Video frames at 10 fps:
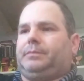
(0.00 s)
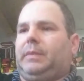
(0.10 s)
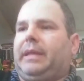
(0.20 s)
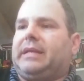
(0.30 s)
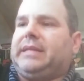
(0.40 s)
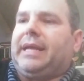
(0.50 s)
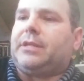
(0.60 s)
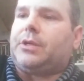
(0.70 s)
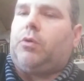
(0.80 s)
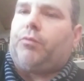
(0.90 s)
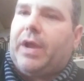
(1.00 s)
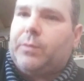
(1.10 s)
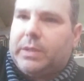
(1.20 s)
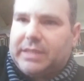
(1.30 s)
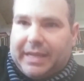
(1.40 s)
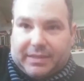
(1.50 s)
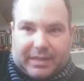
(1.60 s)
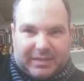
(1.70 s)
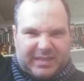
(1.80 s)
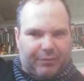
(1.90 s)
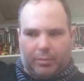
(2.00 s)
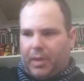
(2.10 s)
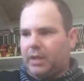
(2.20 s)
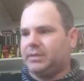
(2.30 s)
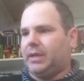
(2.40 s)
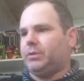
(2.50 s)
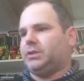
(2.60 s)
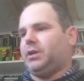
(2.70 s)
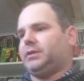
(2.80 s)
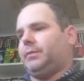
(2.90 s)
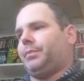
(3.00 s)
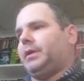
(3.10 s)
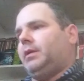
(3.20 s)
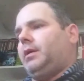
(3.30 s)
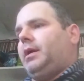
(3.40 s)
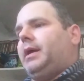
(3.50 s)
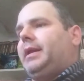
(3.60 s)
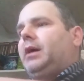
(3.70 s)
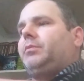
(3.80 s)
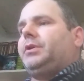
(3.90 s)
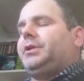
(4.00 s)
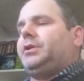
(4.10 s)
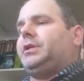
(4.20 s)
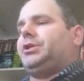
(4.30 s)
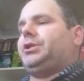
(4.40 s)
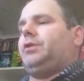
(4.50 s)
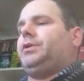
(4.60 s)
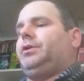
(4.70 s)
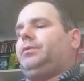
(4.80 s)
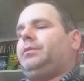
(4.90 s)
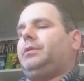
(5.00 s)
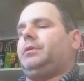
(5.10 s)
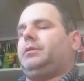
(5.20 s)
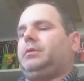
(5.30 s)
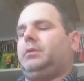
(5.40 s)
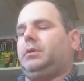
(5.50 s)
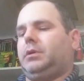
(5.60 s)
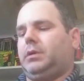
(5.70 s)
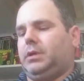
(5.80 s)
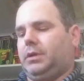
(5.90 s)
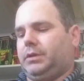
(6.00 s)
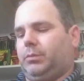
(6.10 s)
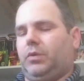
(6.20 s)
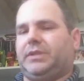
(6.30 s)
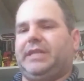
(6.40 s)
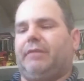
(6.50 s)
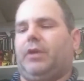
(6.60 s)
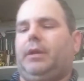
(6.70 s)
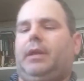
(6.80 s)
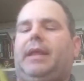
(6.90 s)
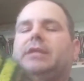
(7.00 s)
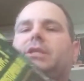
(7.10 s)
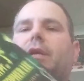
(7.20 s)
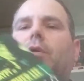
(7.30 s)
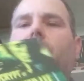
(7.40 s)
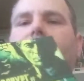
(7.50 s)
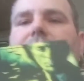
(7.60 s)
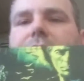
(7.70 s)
Like I said, I get the cool red one, and I get the Severin box set, which is awesome. And now I'm going to show you some more Severin, and that's the Crypt of